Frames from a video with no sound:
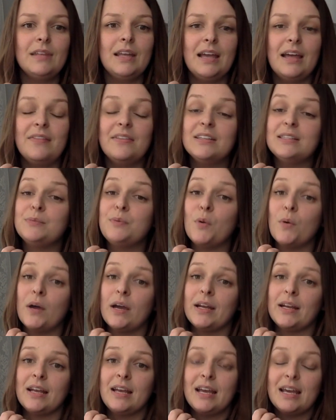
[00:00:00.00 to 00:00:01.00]
And this
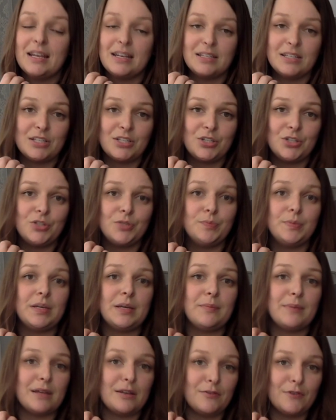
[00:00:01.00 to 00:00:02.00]
point, in addition to
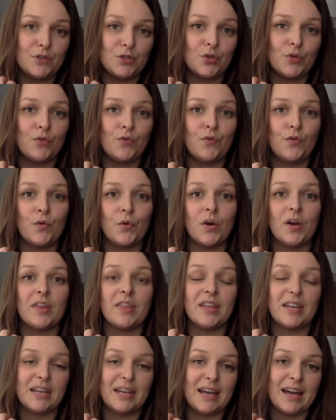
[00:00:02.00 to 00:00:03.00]
being beneficial for
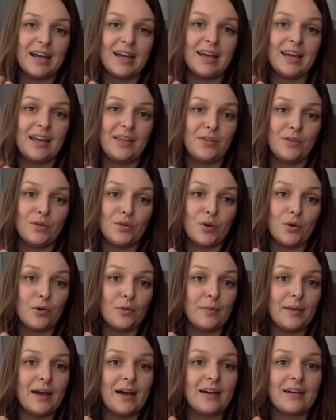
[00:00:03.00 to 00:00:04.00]
the neck and the lower
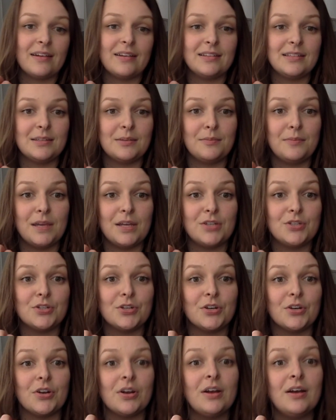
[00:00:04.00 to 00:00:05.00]
back, it's a
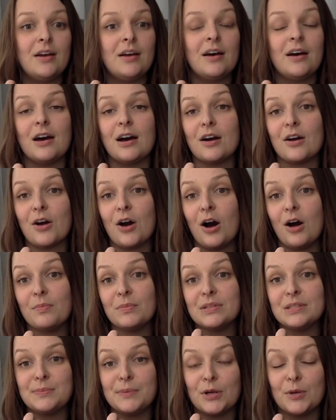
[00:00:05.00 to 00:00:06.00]
major calm
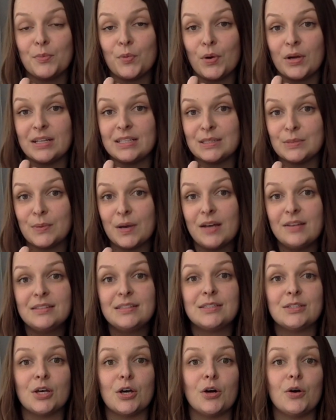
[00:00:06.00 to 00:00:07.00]
the spirit point as well.
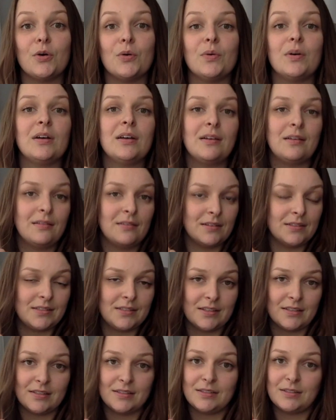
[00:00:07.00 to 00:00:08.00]
So this
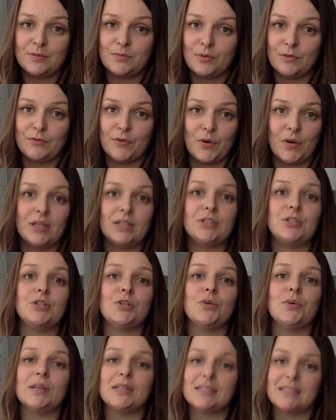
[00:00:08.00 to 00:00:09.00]
is referring
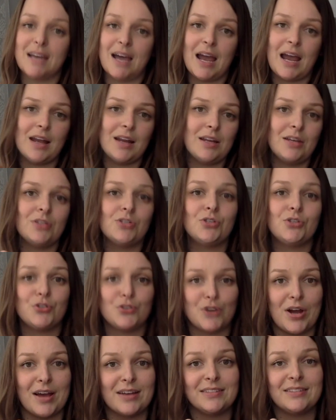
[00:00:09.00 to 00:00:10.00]
to anxiety,
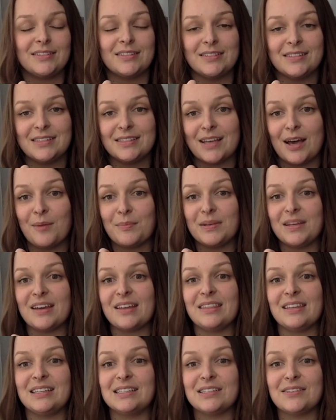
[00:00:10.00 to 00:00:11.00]
stress, insomnia,
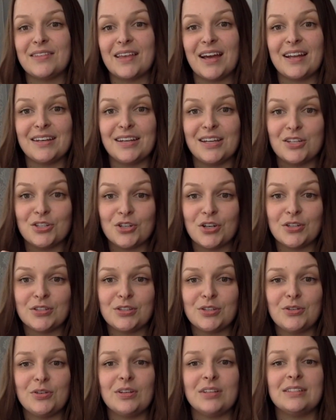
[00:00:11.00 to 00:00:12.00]
things of that nature.
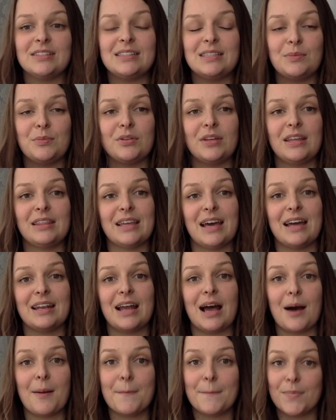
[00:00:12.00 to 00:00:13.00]
So you can stimulate that
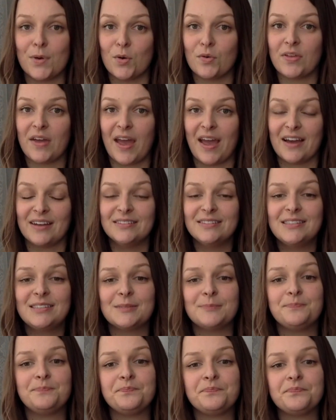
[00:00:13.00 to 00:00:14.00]
on both hands.